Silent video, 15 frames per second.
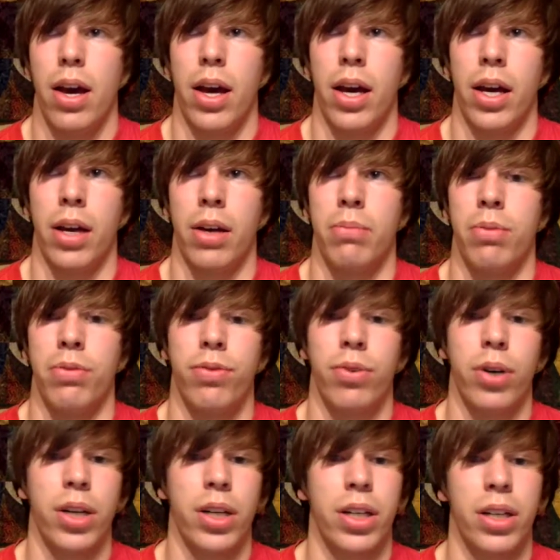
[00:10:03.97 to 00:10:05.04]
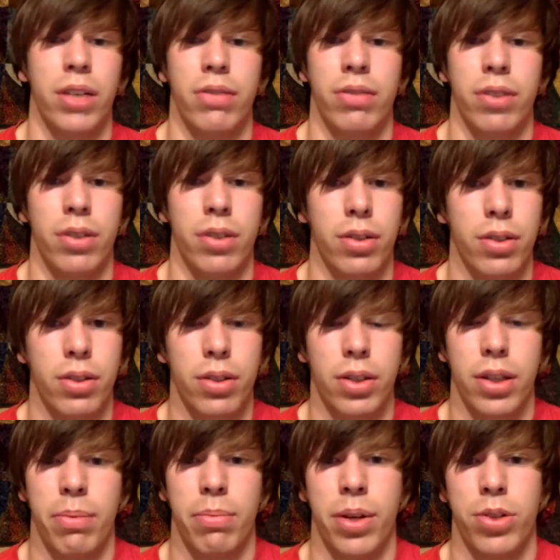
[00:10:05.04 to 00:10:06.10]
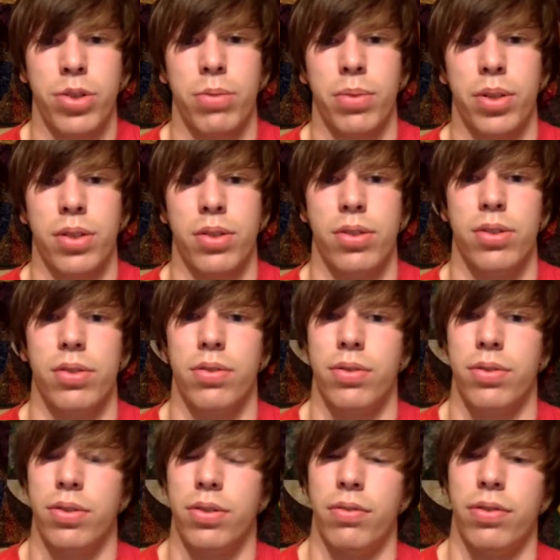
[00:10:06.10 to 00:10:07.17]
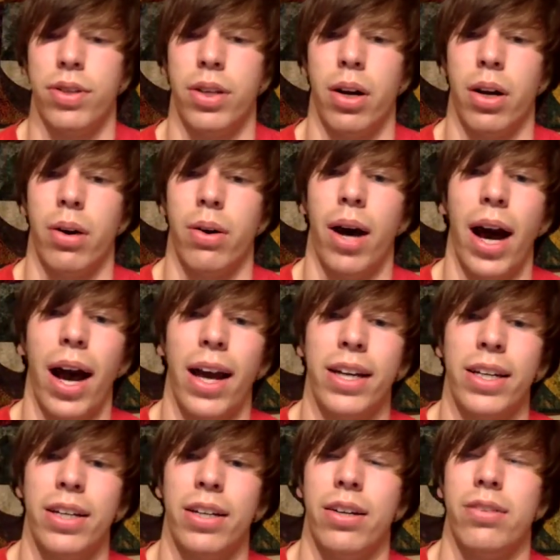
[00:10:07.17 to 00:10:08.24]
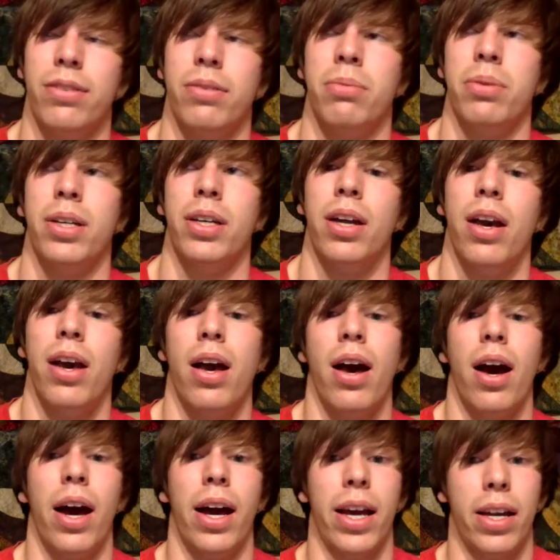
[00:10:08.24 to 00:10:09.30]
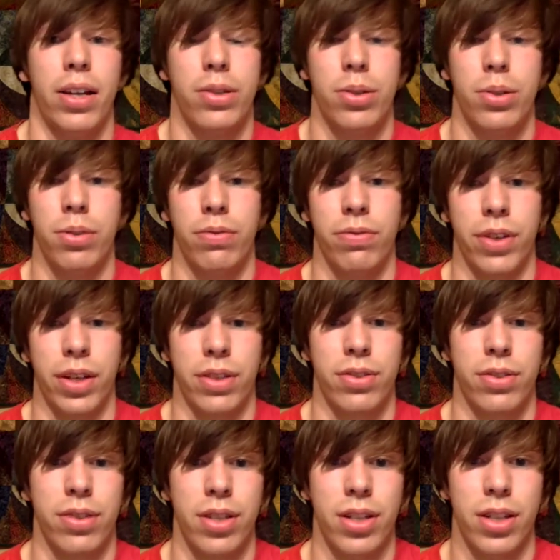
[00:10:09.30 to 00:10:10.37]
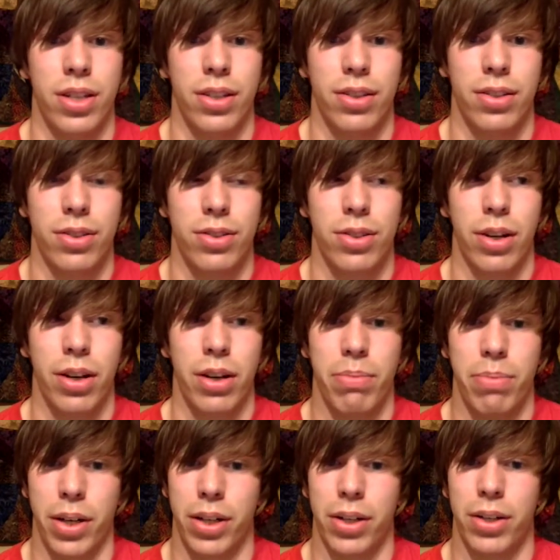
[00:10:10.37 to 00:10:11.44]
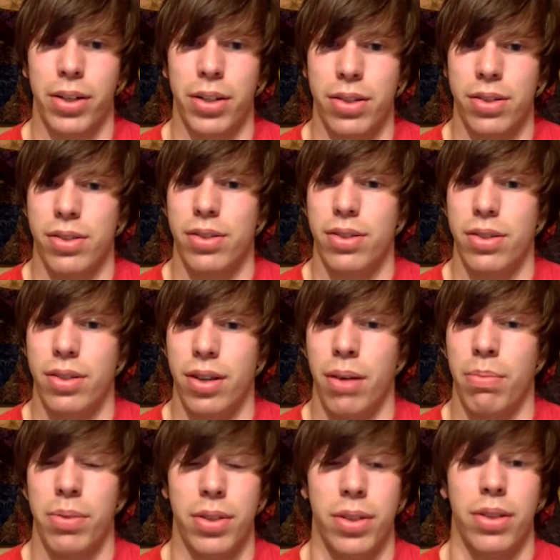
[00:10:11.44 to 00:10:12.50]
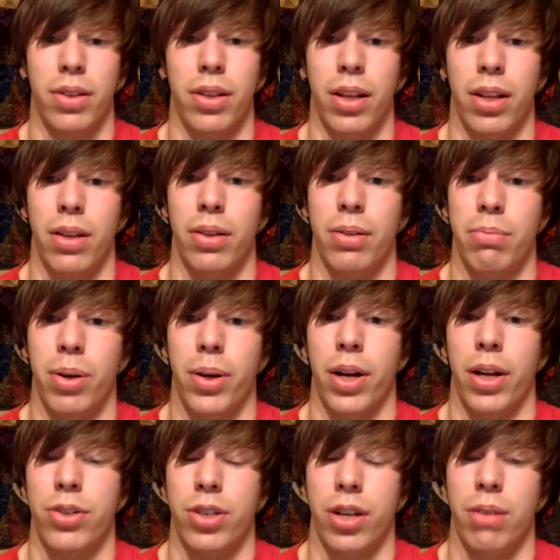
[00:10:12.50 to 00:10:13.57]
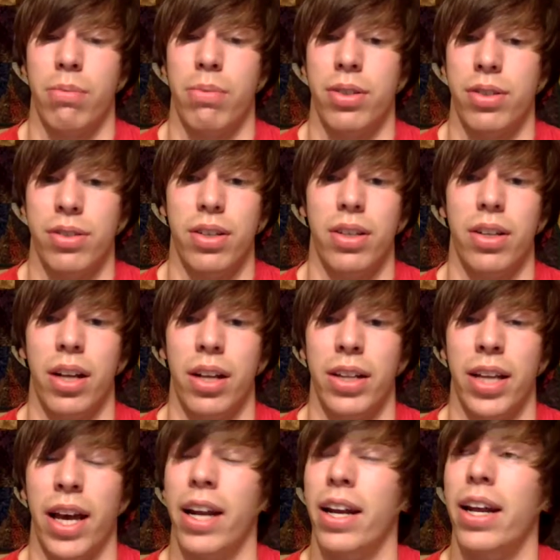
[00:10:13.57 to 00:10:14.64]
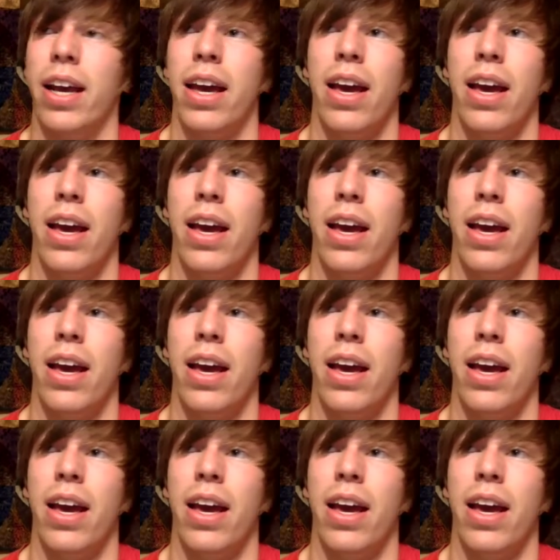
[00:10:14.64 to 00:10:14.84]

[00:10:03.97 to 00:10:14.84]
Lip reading: And before I could even get measurements to figure out how high I needed it to be, I had to fix the cherry picker because up until then the boat engine had been sitting on that.